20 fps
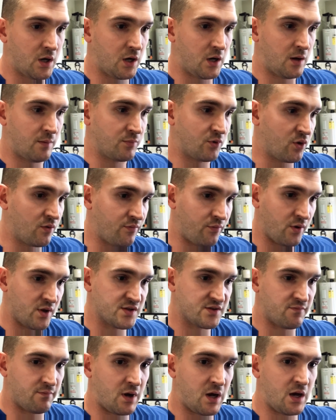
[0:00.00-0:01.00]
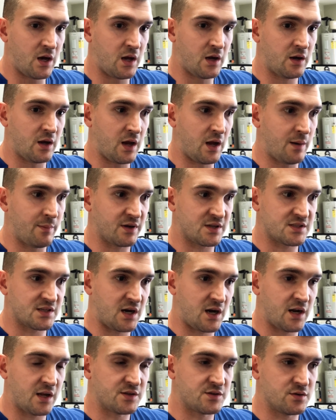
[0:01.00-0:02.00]
Good friends of mine, and I'm
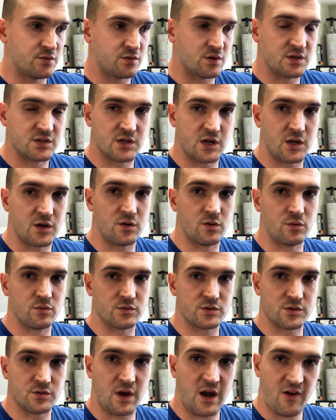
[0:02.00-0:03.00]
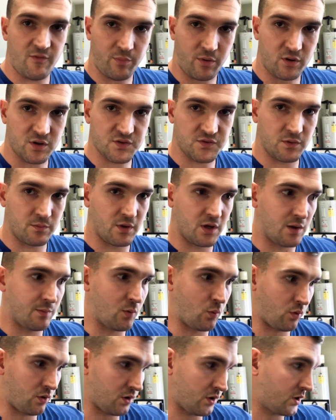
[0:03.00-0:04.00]
excited to continue to have parts from them
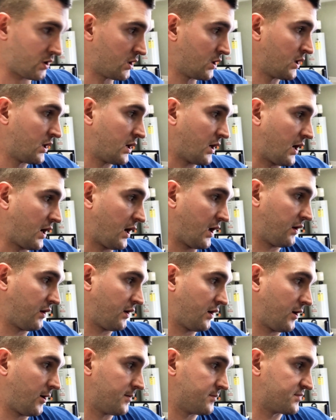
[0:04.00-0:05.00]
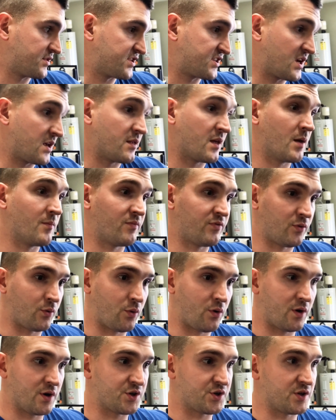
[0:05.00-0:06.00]
and work and see them
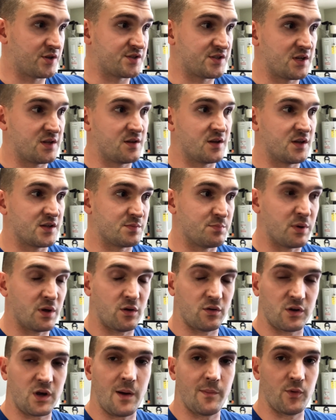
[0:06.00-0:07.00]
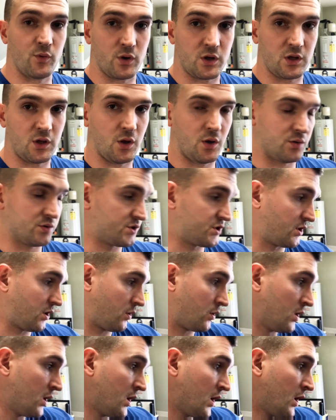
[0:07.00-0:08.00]
flourish and see this build come to a close.
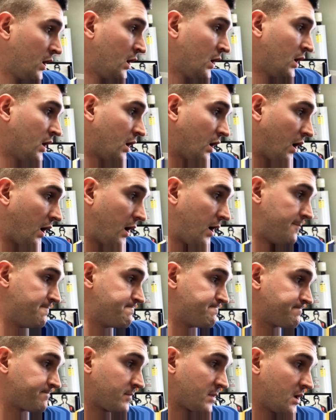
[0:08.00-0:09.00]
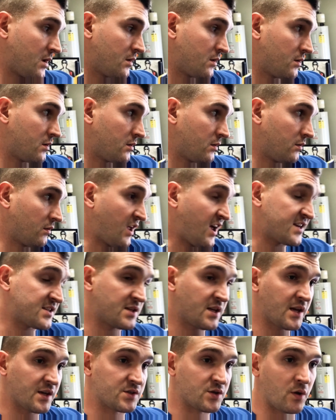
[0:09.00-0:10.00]
So Last
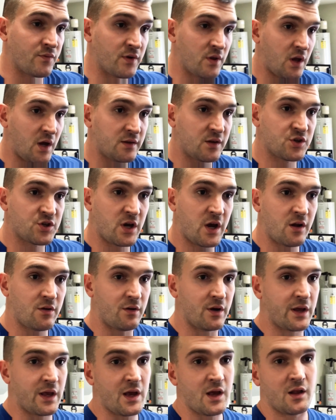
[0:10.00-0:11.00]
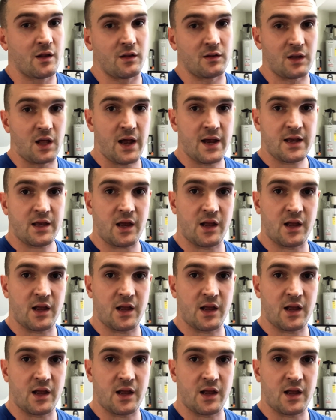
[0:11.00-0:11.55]
thing, so if you like the channel, again, like and